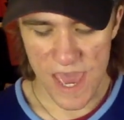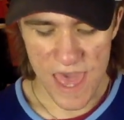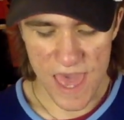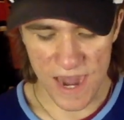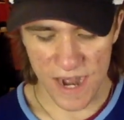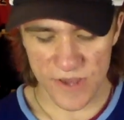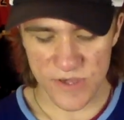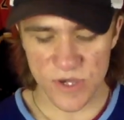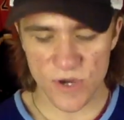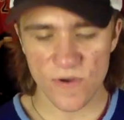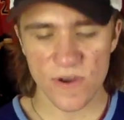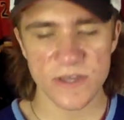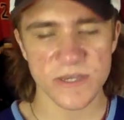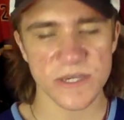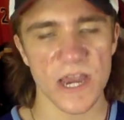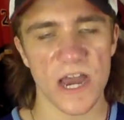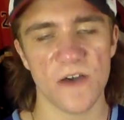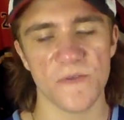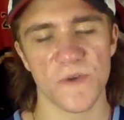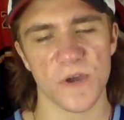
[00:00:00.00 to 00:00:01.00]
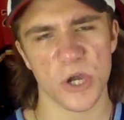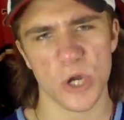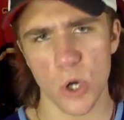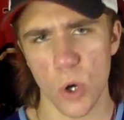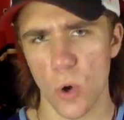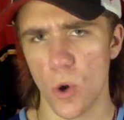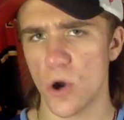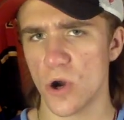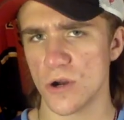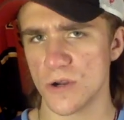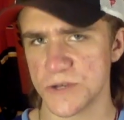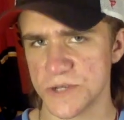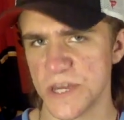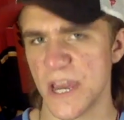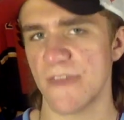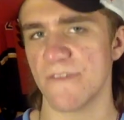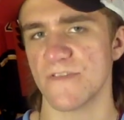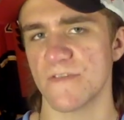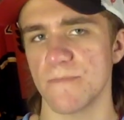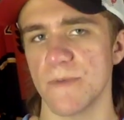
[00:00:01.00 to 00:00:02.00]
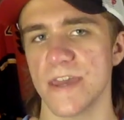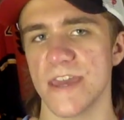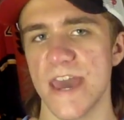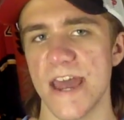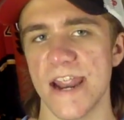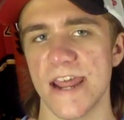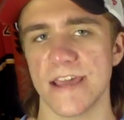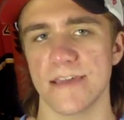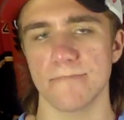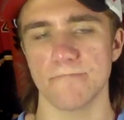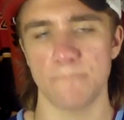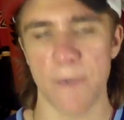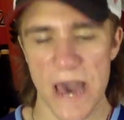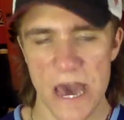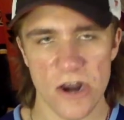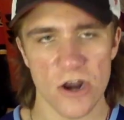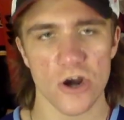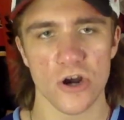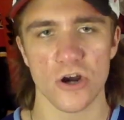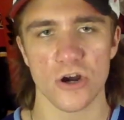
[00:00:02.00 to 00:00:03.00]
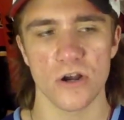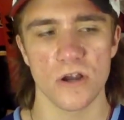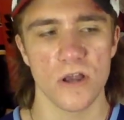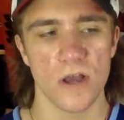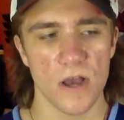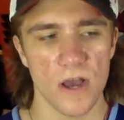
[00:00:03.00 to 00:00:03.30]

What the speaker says: And as you can tell, the core seems to be getting better.